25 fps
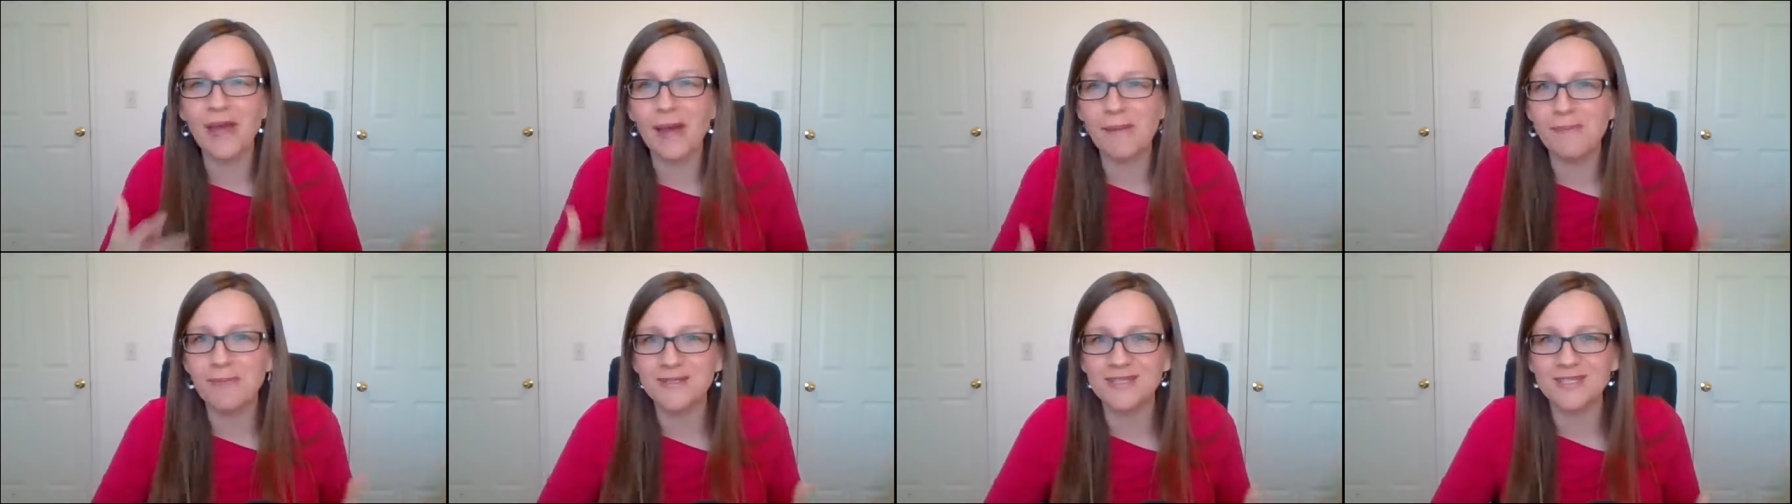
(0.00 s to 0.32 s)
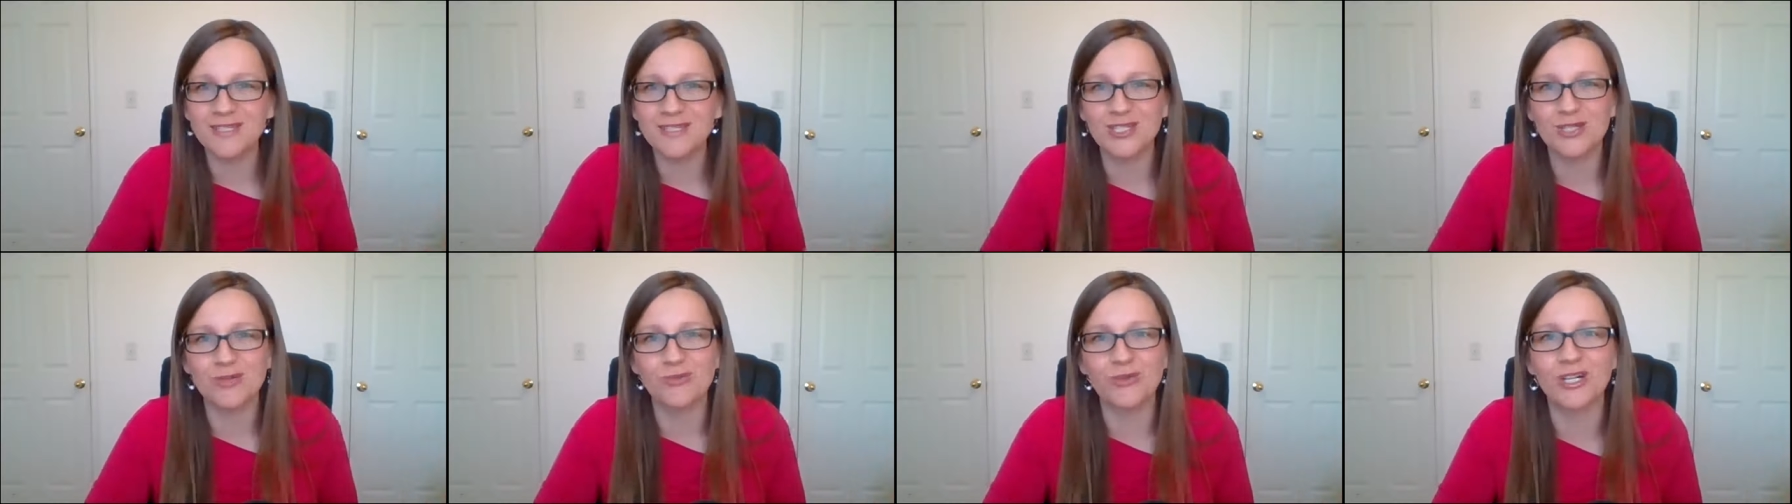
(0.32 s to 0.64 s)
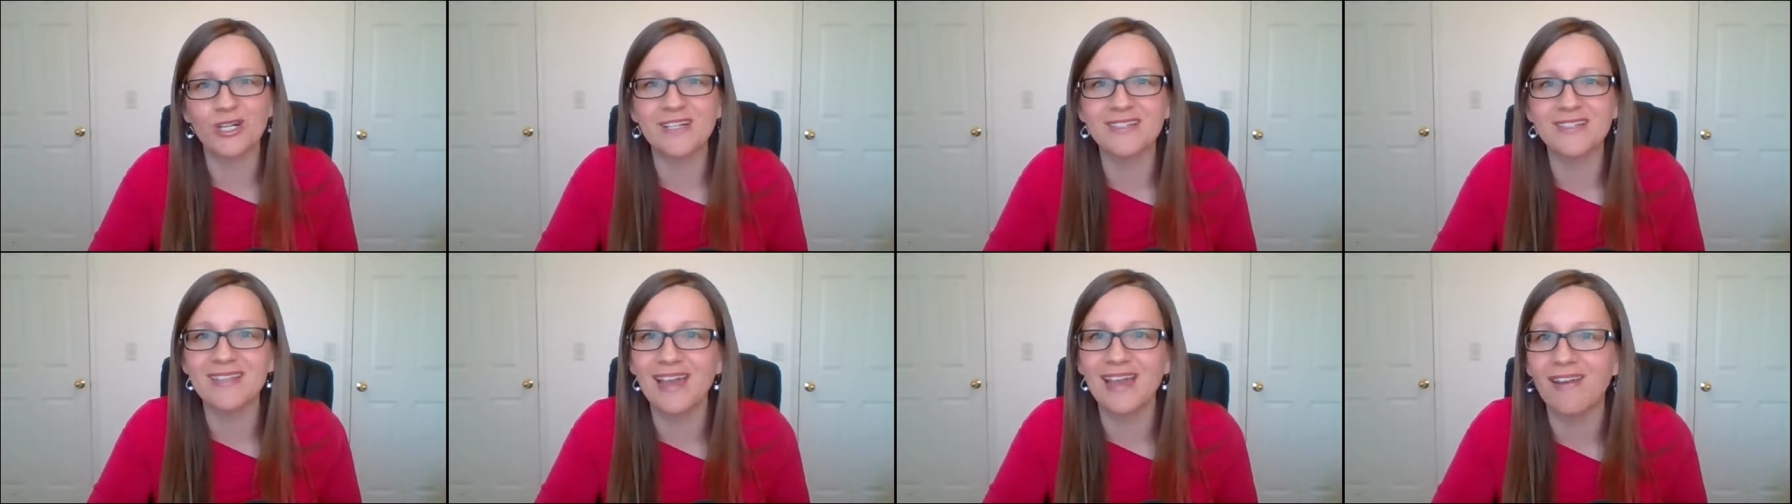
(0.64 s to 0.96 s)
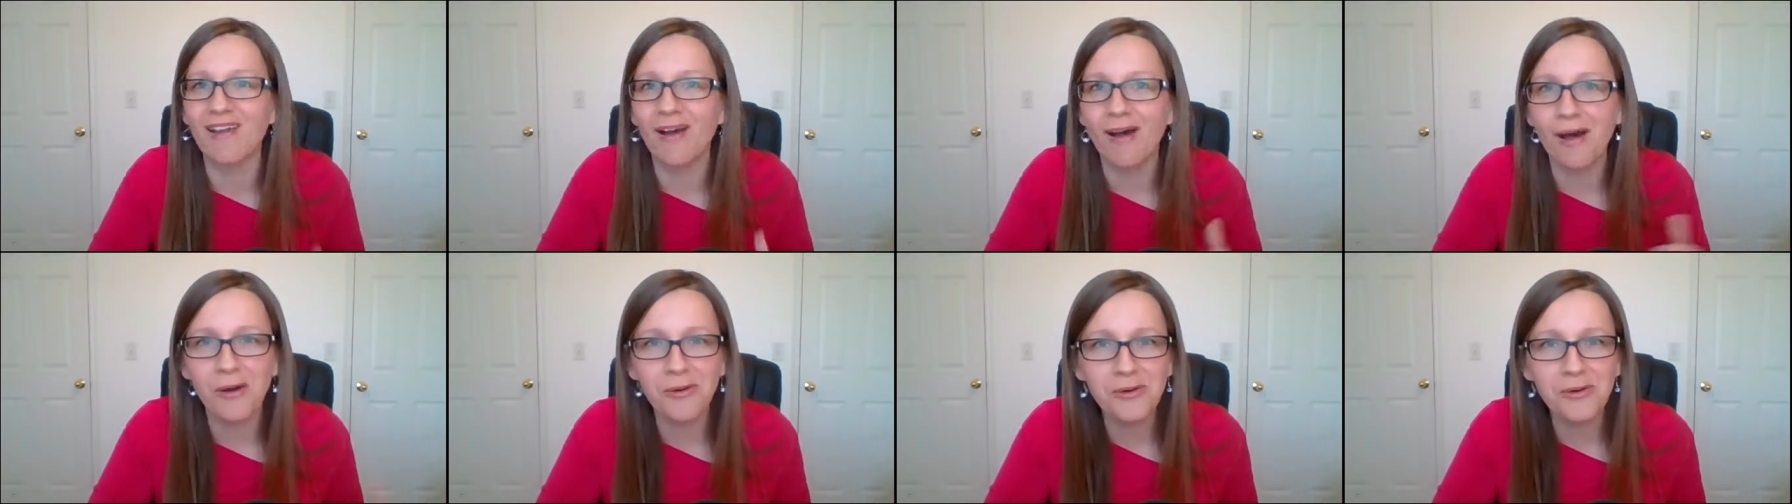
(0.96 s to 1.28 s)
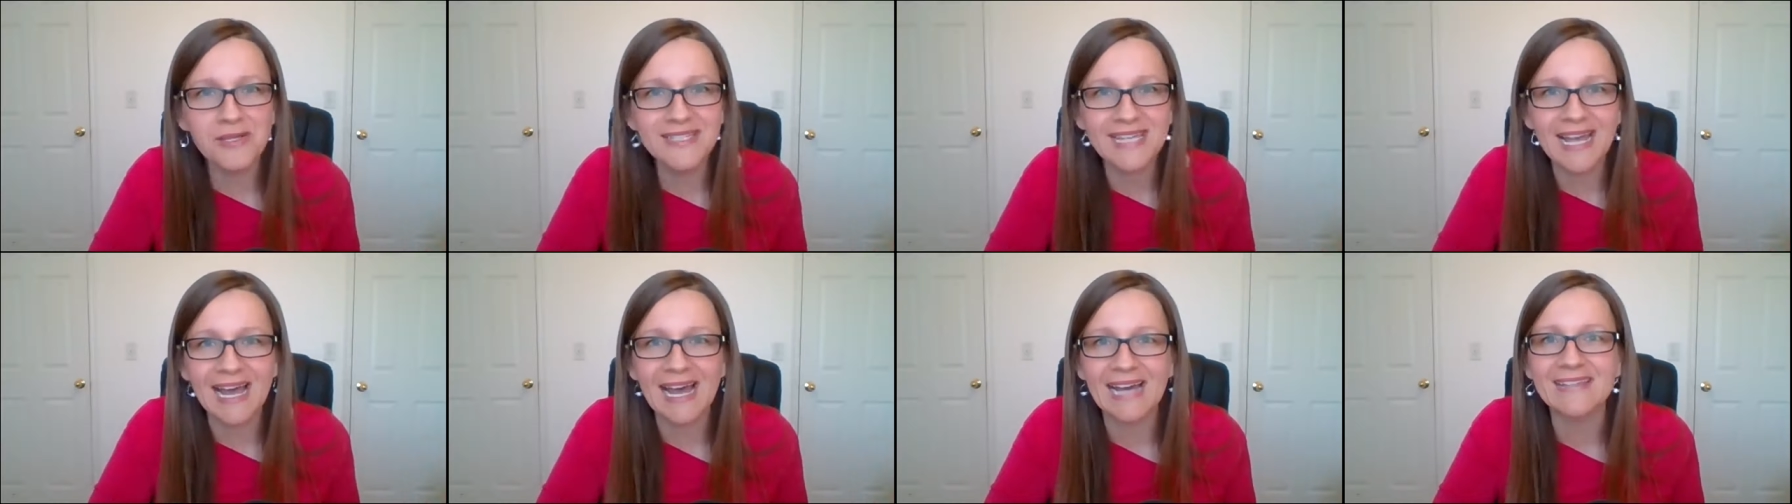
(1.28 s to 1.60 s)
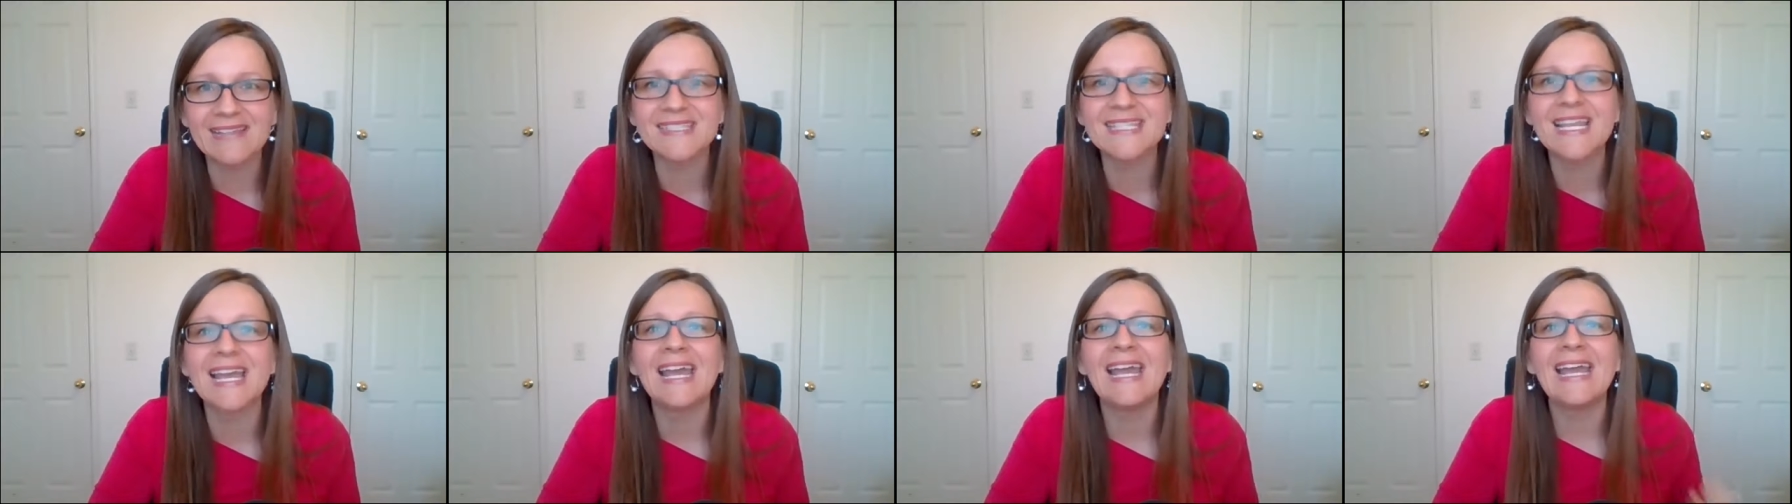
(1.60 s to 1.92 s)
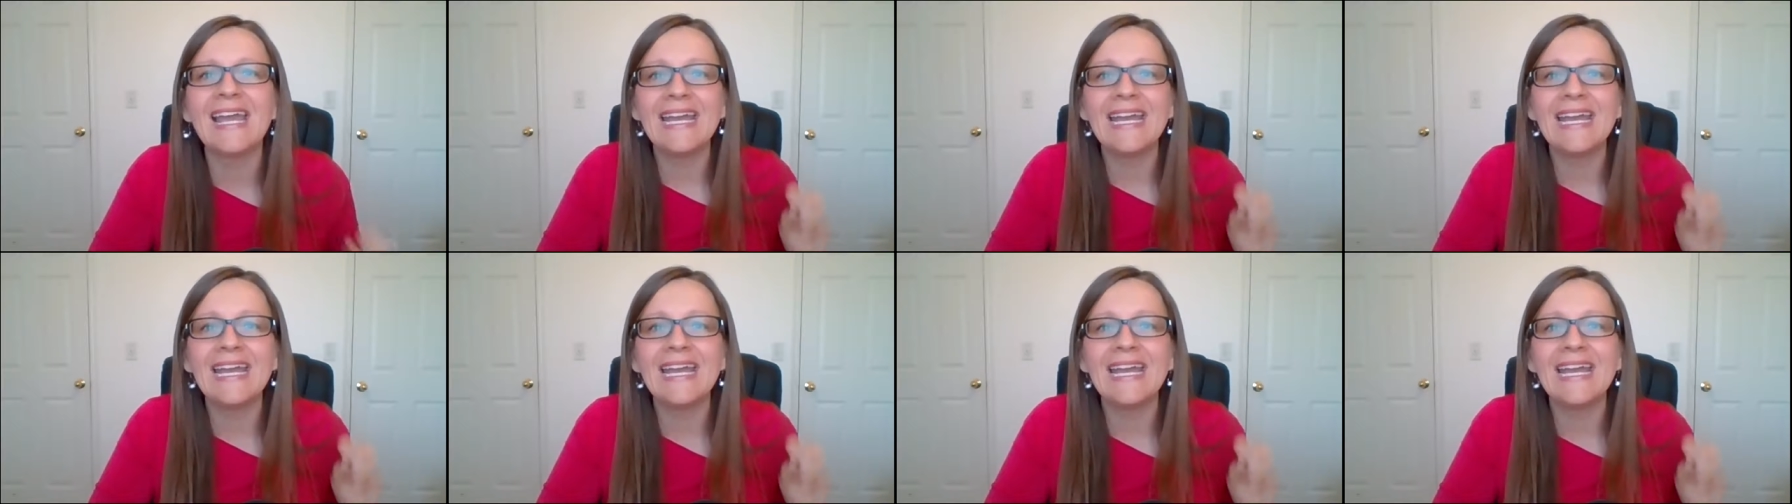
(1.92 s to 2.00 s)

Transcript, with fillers: the opposition works and always has,